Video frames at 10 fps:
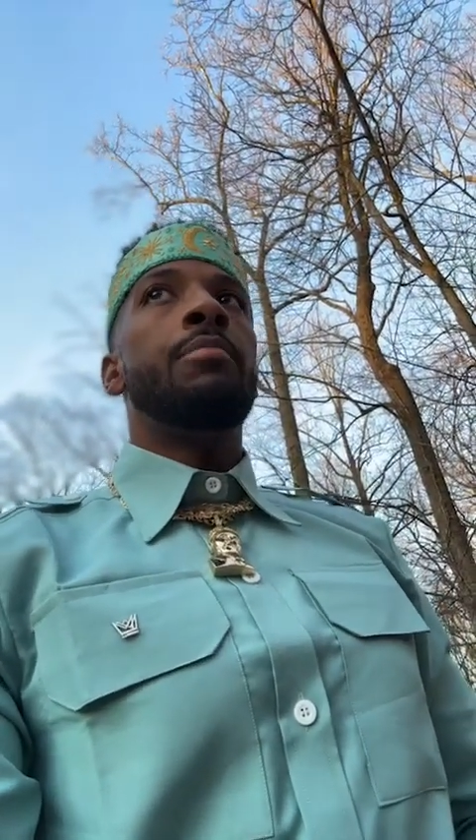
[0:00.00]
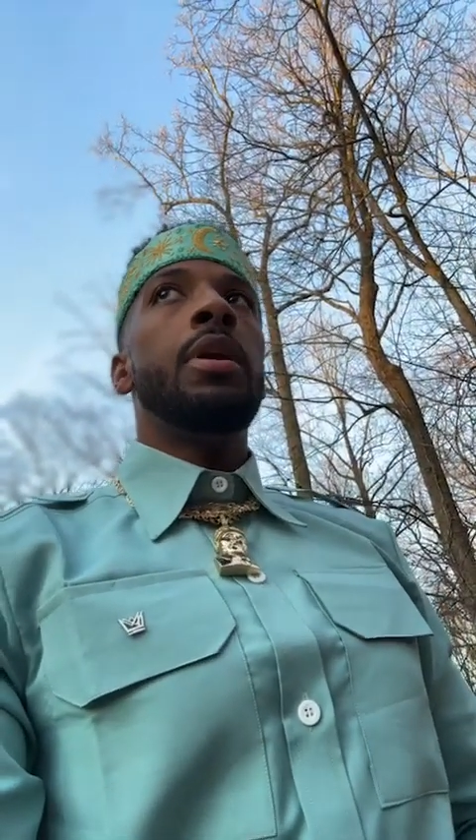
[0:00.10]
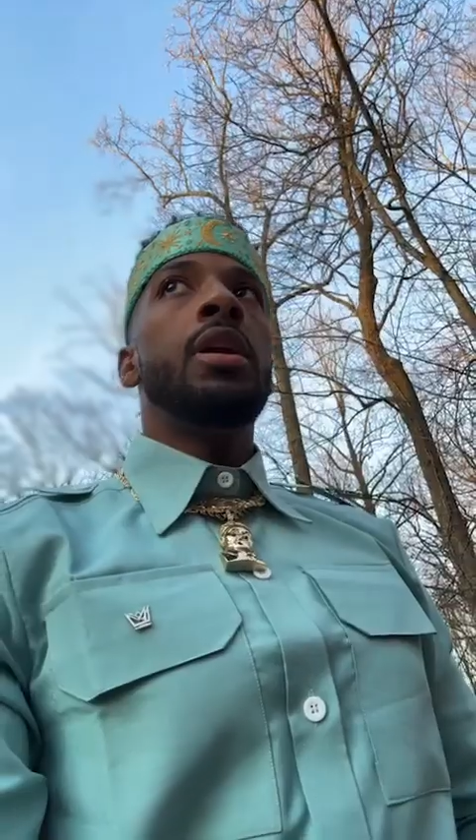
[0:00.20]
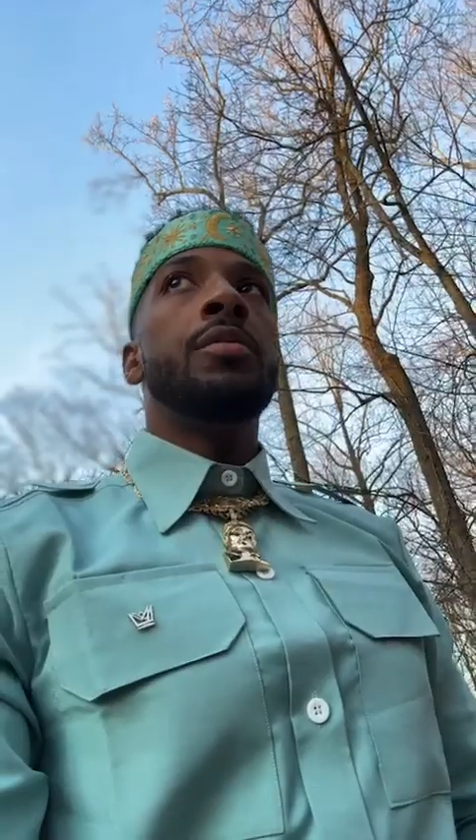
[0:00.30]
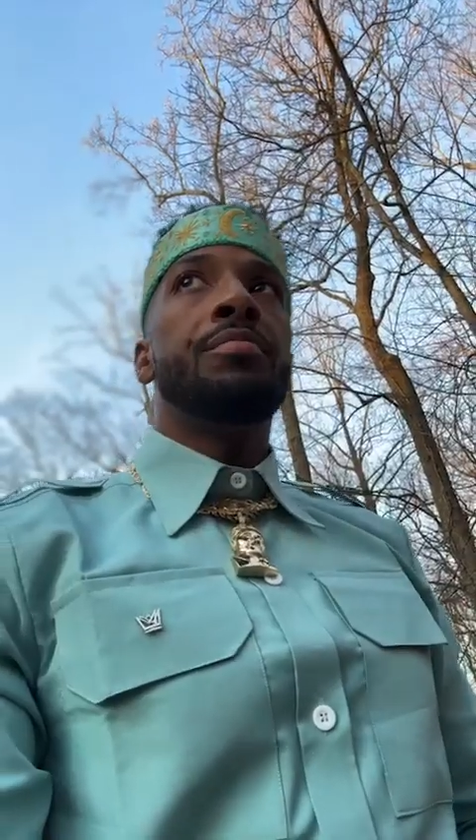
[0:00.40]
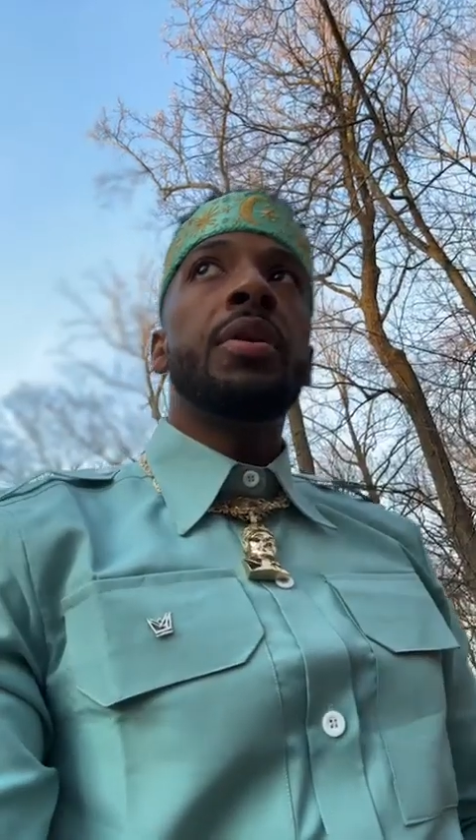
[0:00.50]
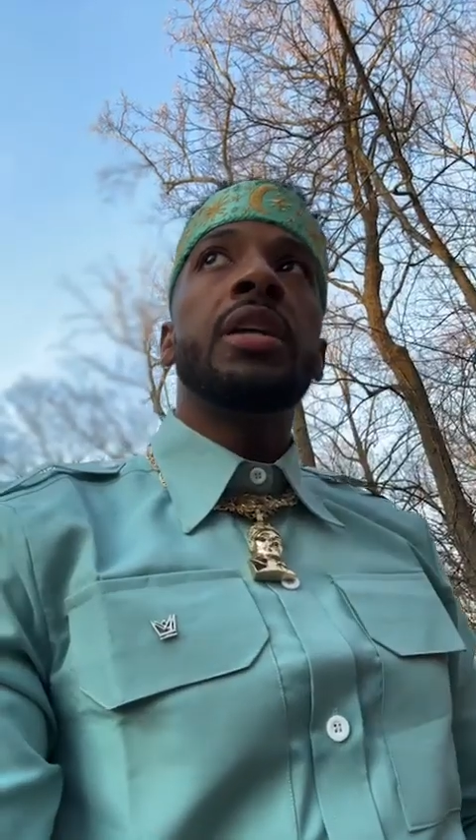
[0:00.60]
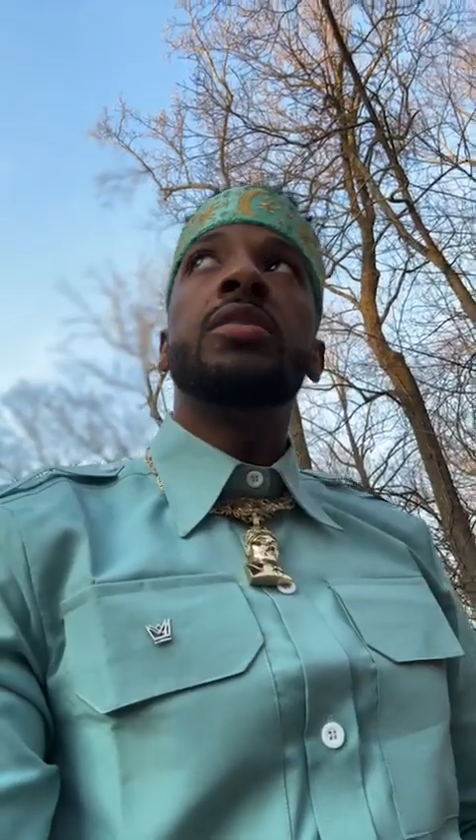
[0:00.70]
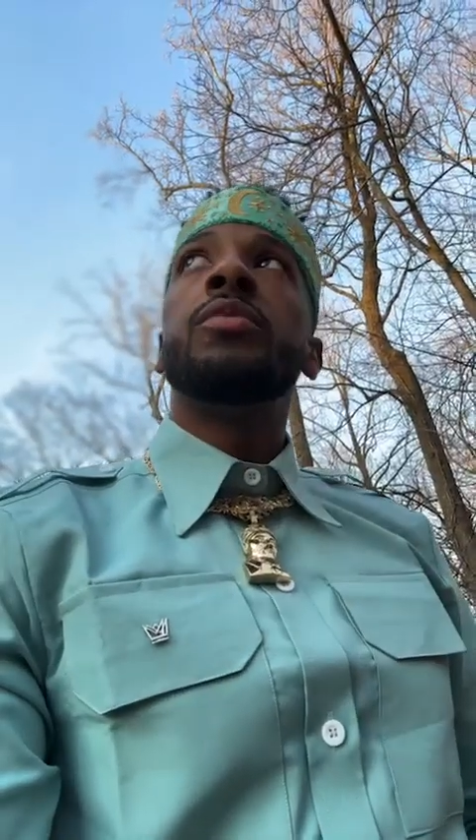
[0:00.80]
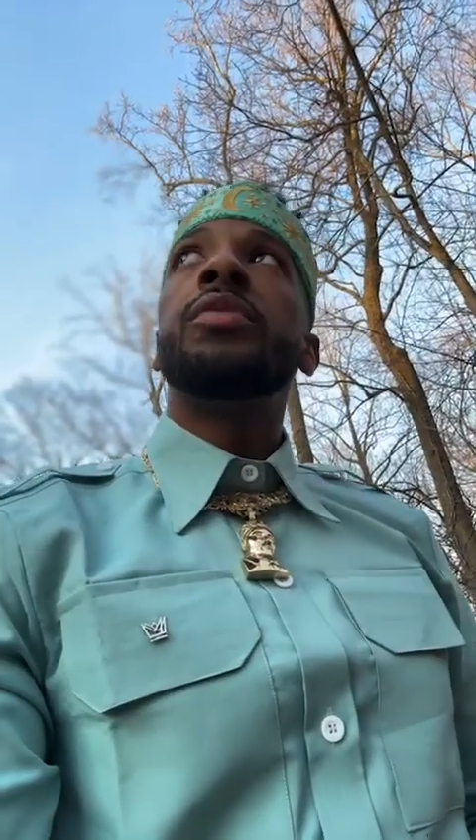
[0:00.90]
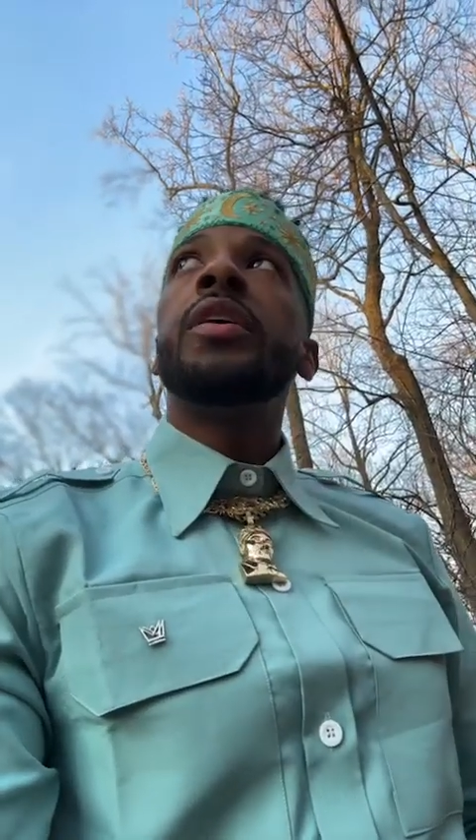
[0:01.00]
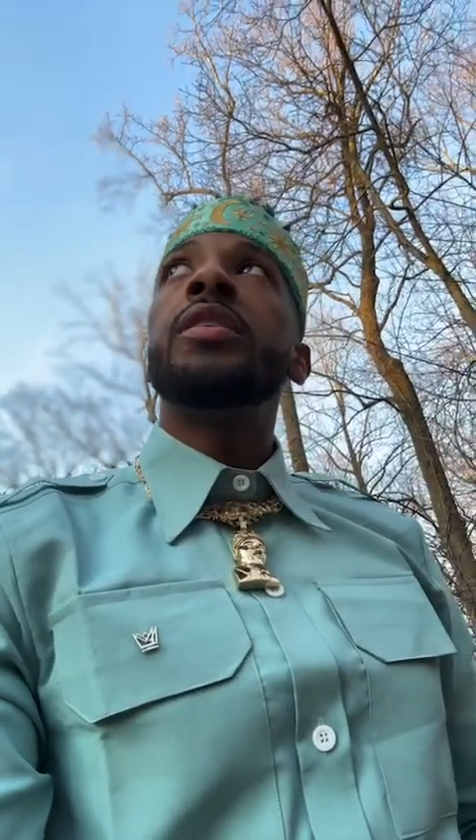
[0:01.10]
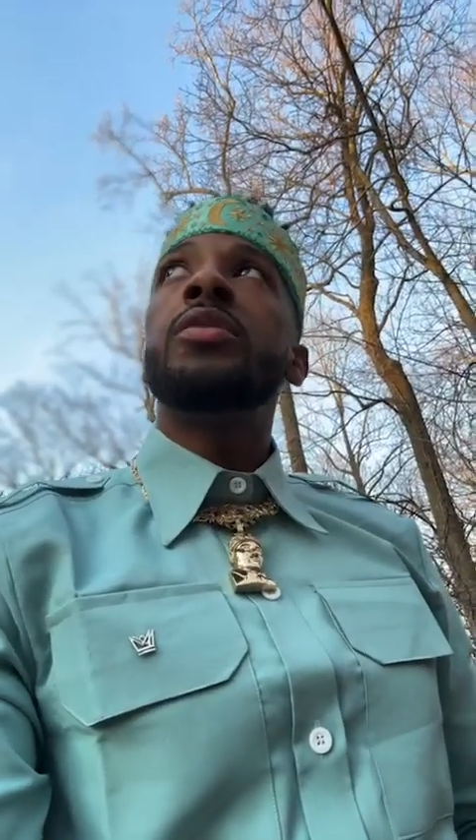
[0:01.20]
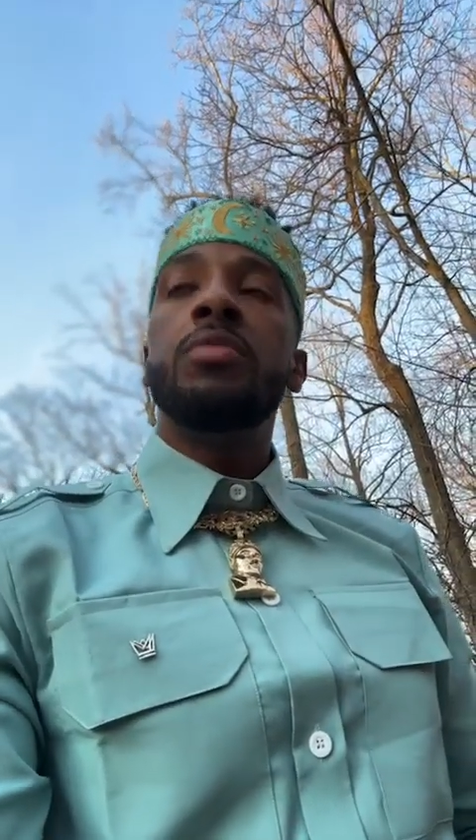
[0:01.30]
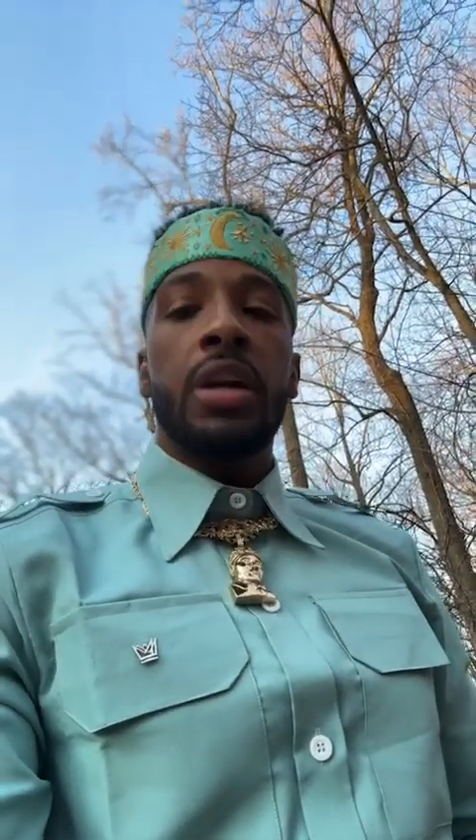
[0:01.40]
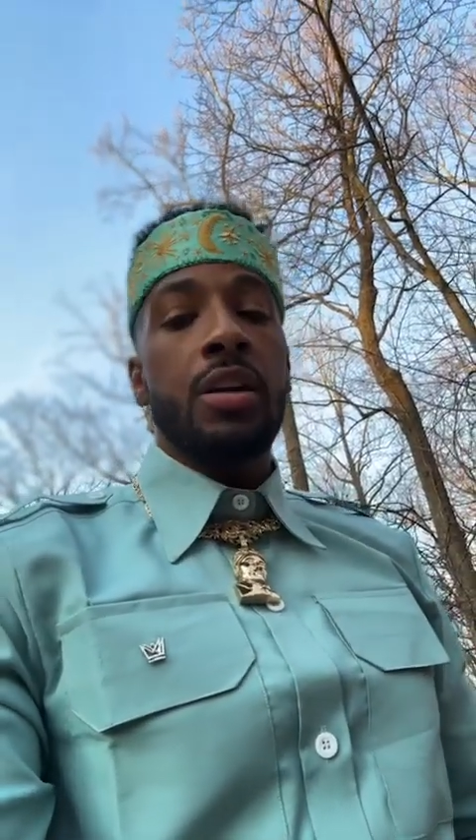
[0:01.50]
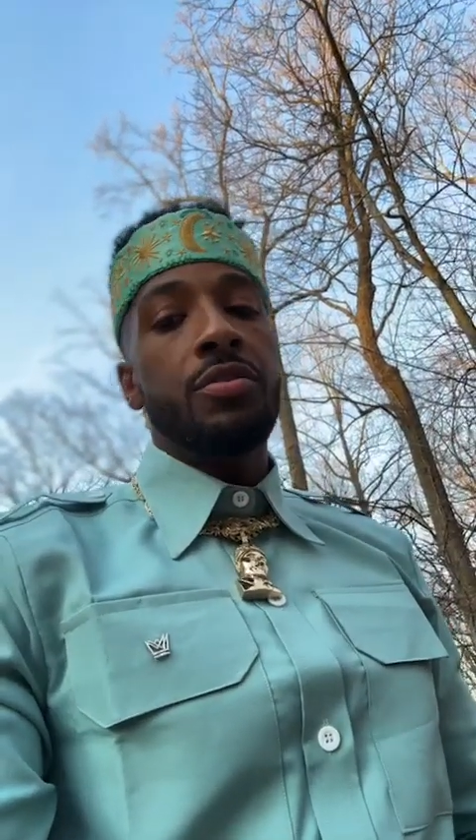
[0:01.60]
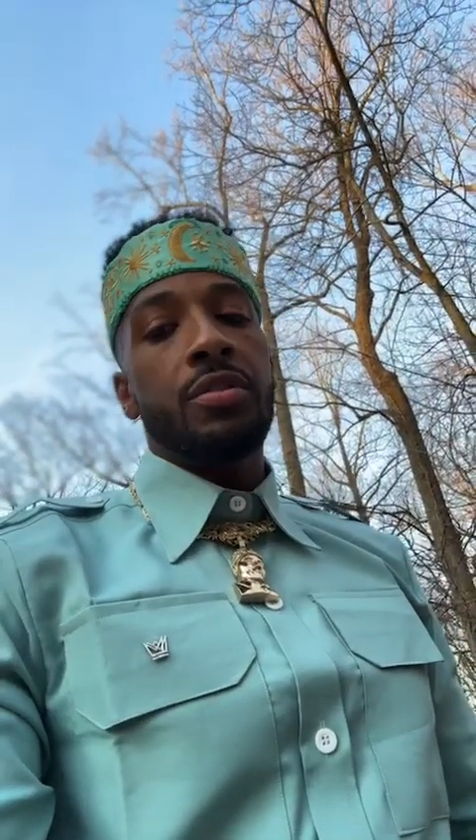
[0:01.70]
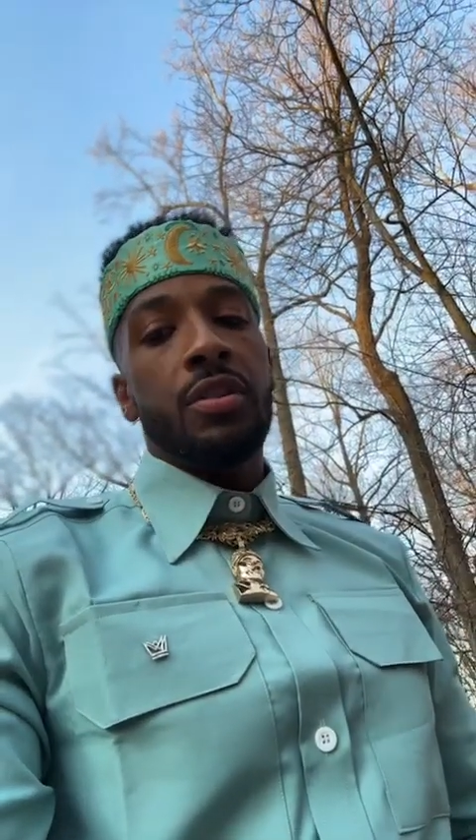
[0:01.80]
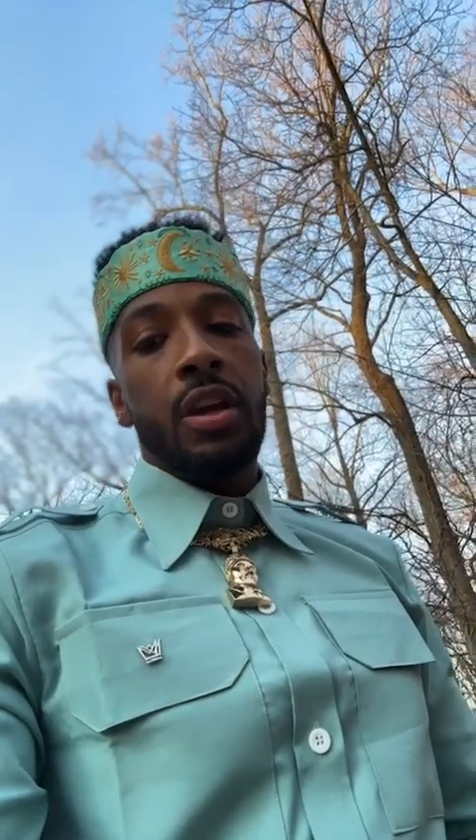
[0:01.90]
and being impressed are very two
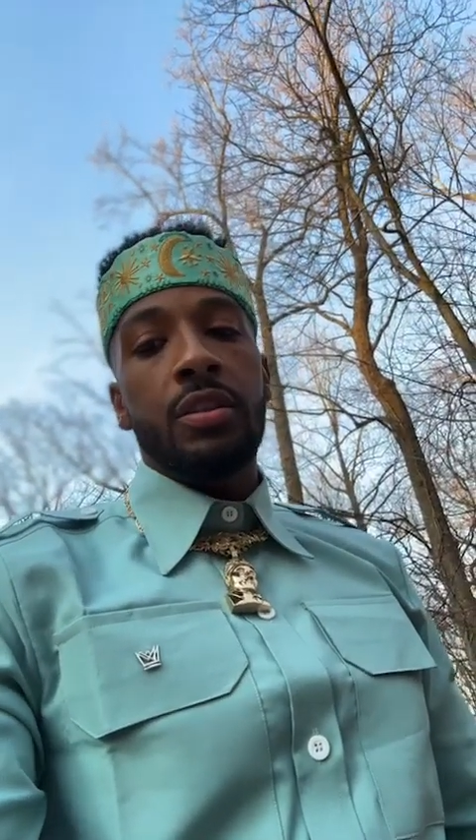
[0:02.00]
dangerous